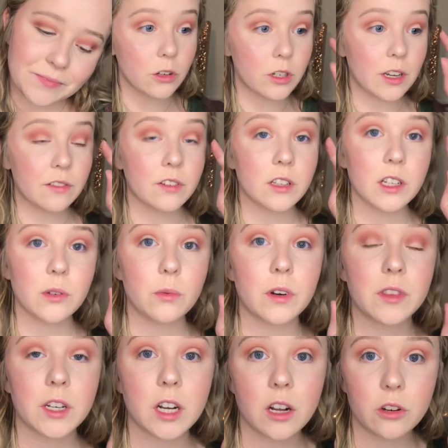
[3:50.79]
You definitely
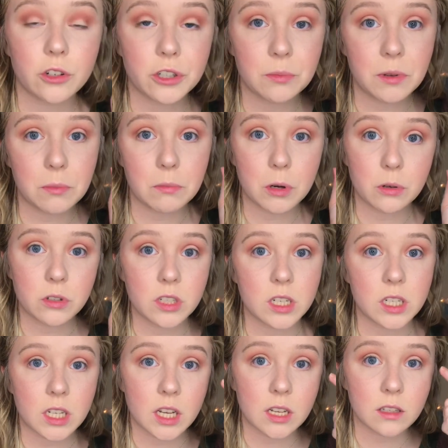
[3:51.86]
want the color to be most
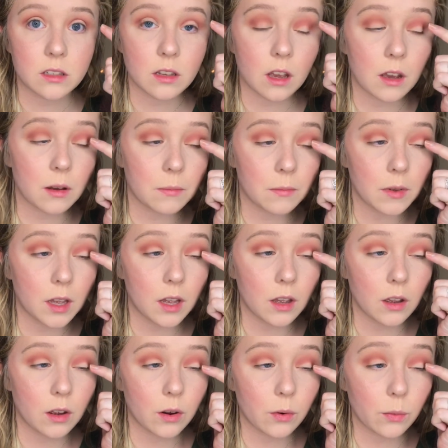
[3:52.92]
intense
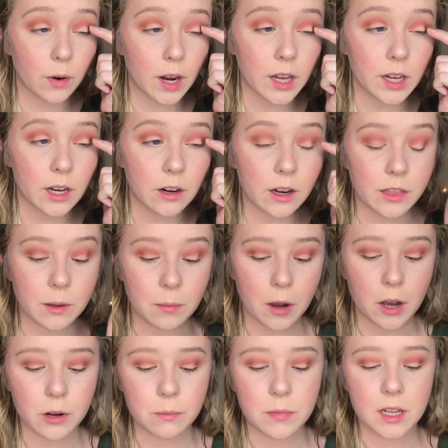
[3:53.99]
right here at the
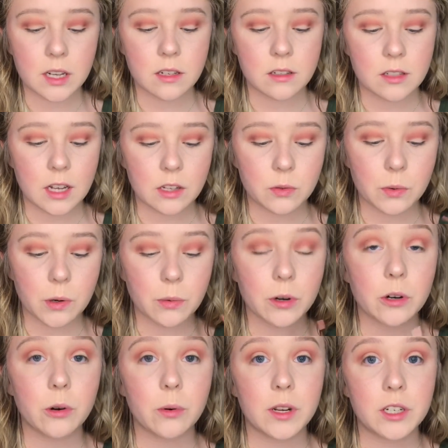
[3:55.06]
bottom, because that's where we're
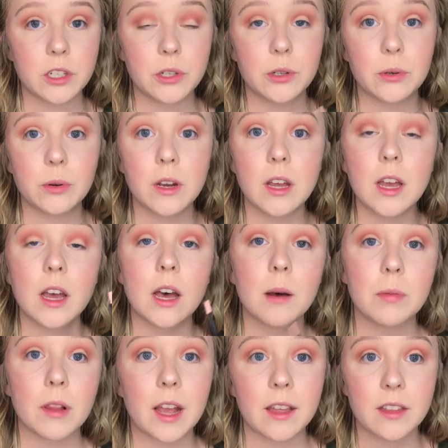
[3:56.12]
going to
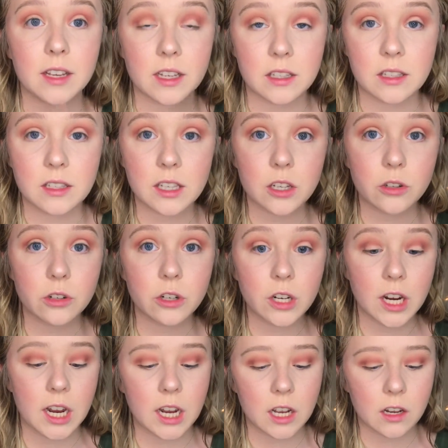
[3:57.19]
apply the
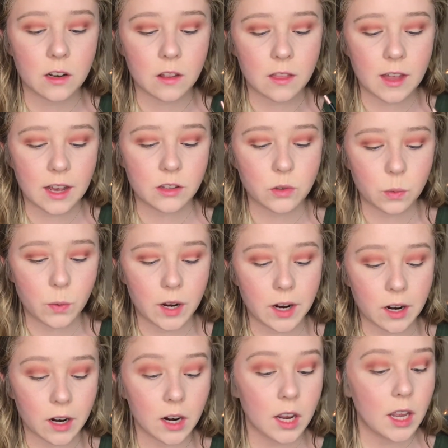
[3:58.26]
concealer, and that's
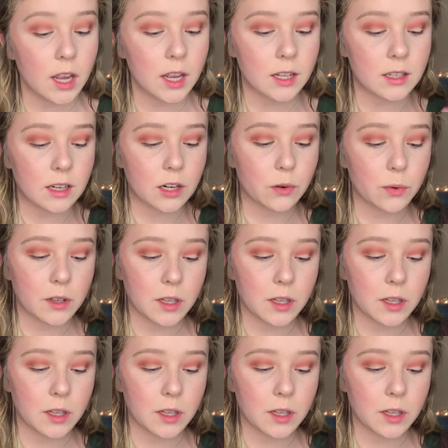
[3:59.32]
where it's going to